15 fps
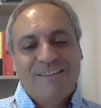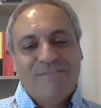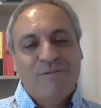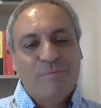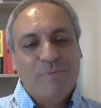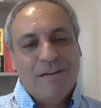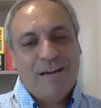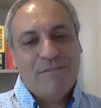
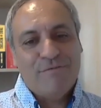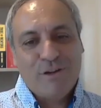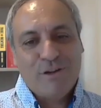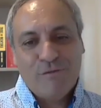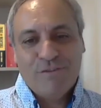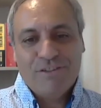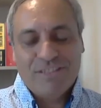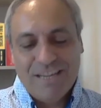we've been having
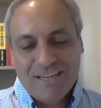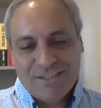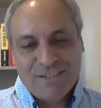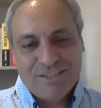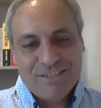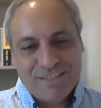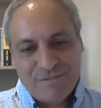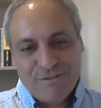
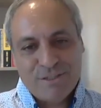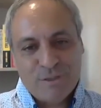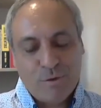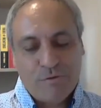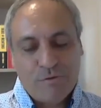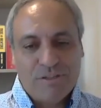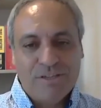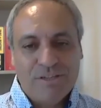conversations every so
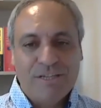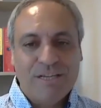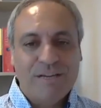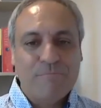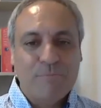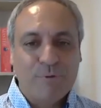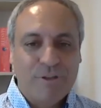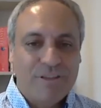often.
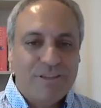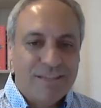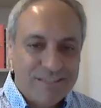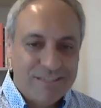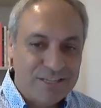And one of the things,